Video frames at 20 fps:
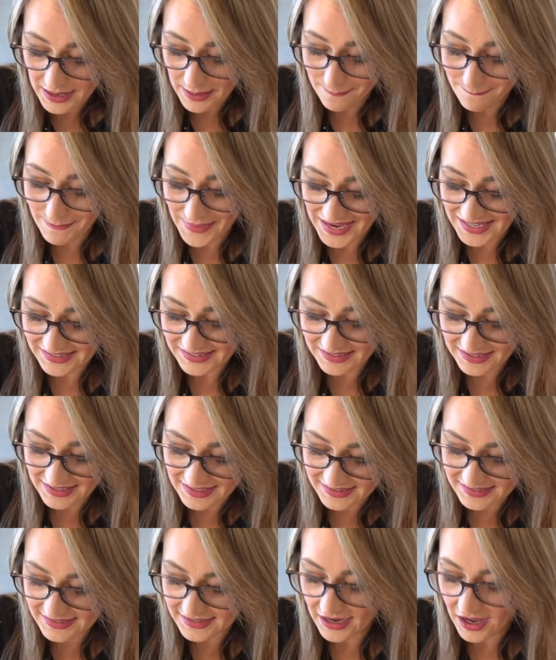mess
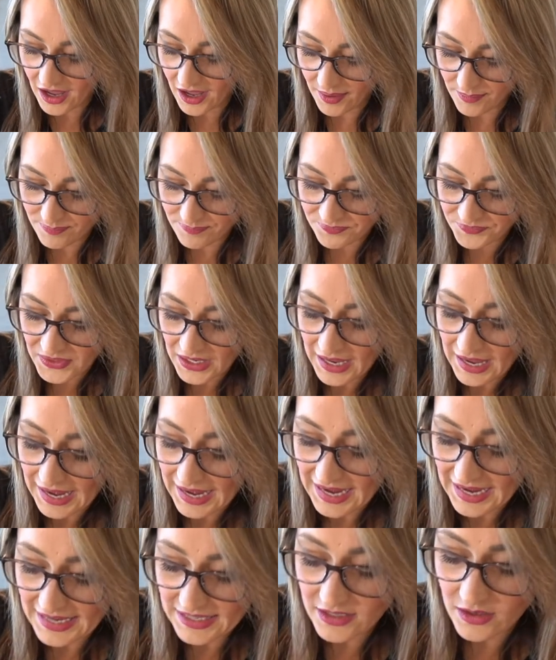this up.
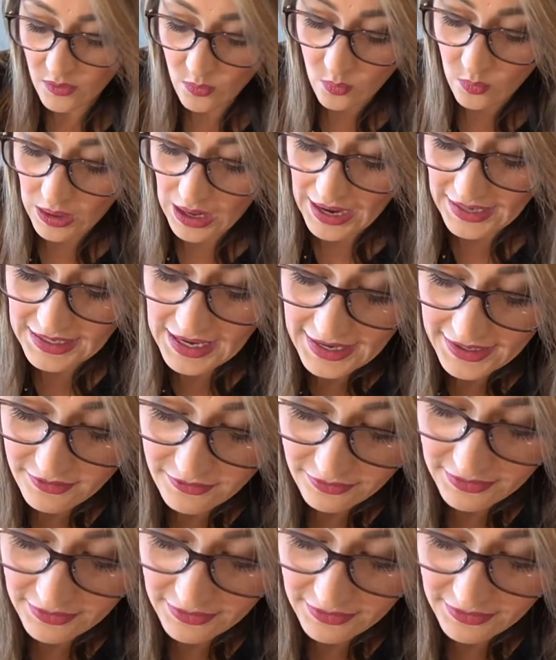And I kind of